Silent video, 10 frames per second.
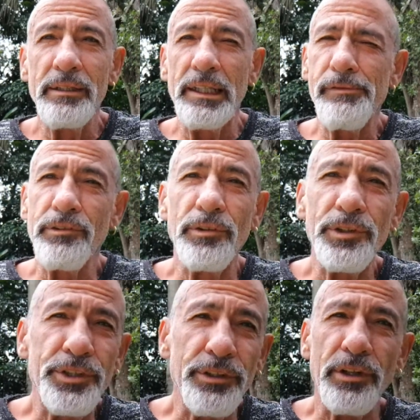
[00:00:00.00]
Then, of
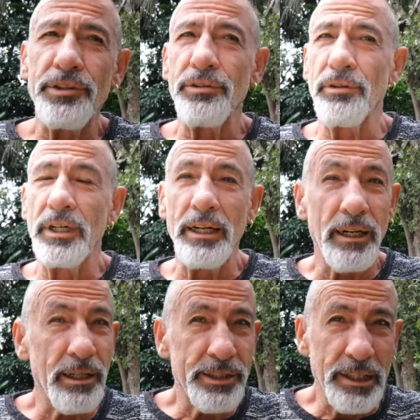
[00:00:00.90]
course, you've got your
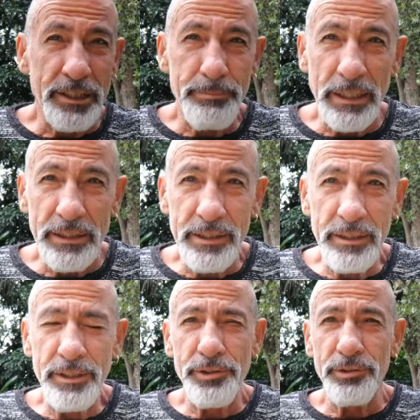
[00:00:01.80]
outside
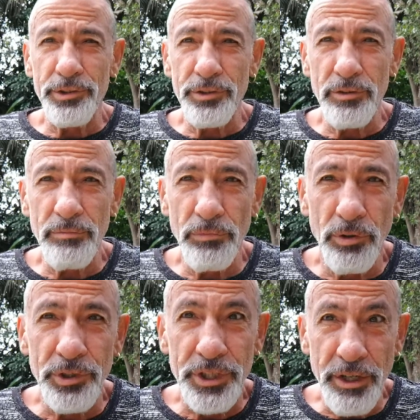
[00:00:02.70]
spaces, your sort of
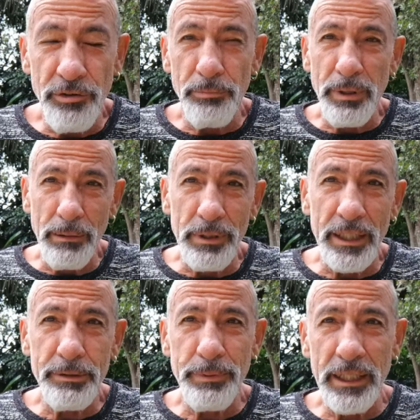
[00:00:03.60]
more general
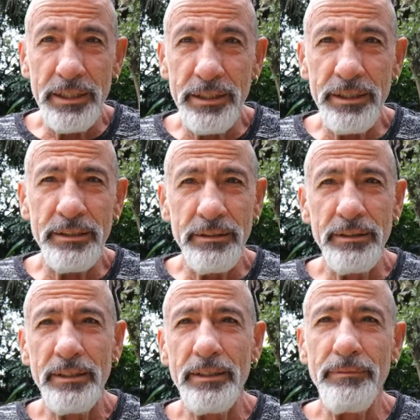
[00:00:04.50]
public spaces,
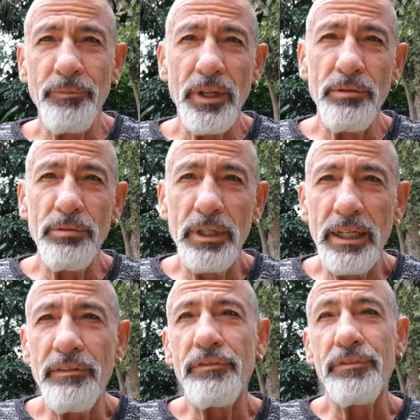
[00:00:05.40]

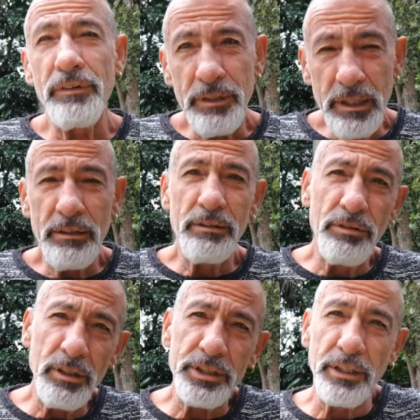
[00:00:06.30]
where
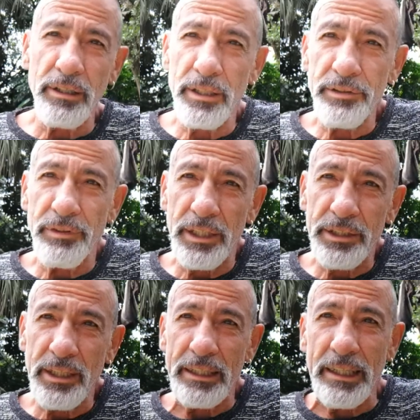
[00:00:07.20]
not so close friends
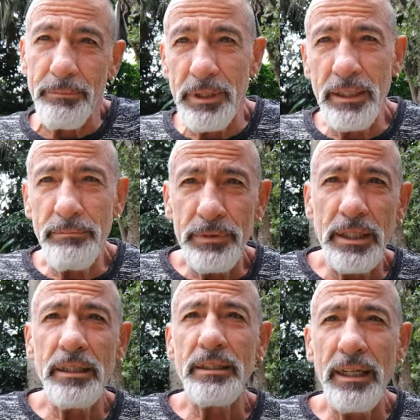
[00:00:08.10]
can come in,
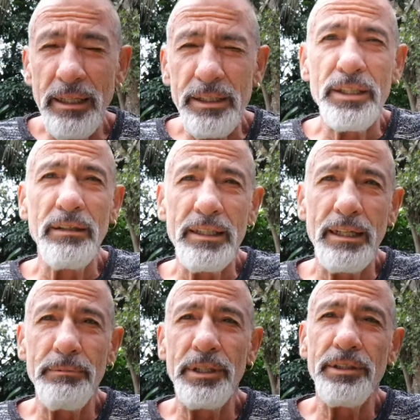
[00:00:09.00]
but they can still
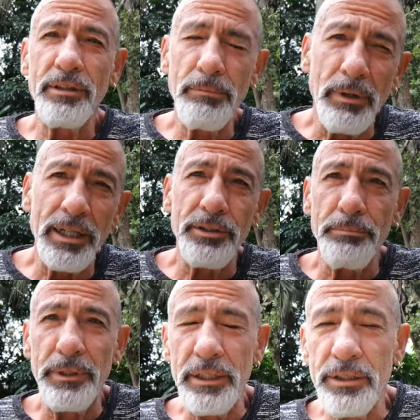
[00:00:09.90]
come in. You've got to mind your
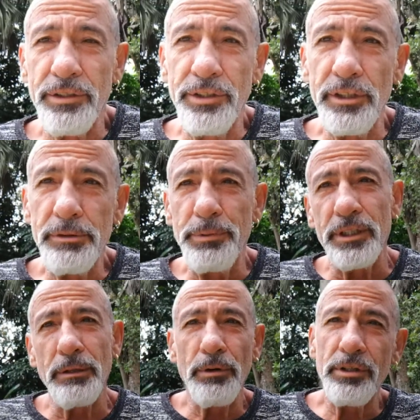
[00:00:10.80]
P's and Q's
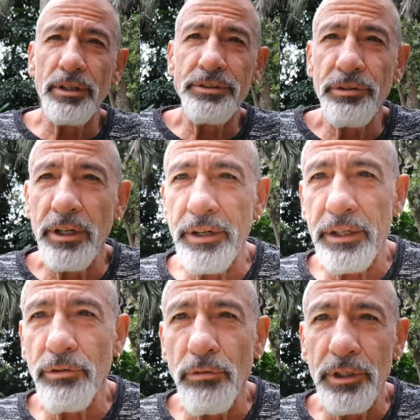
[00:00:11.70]
because I'm not going to tolerate
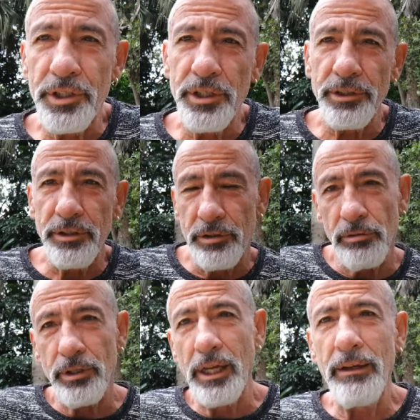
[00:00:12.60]
all the shit
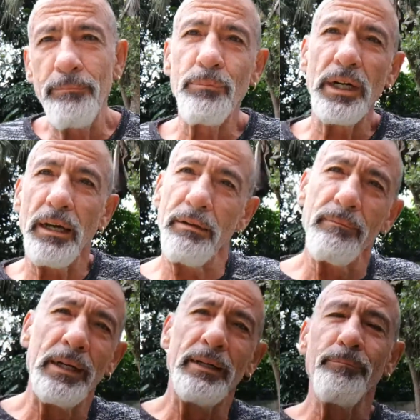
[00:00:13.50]
you're talking, but
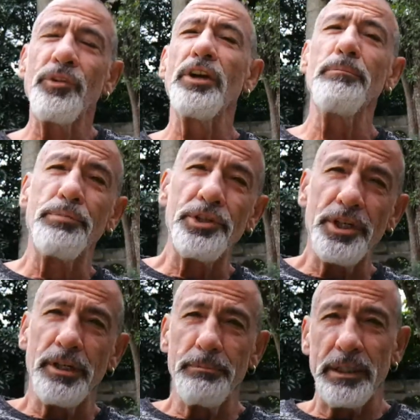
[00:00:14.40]
you can push
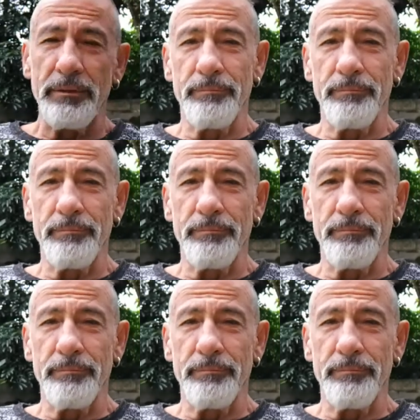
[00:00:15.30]
it a bit.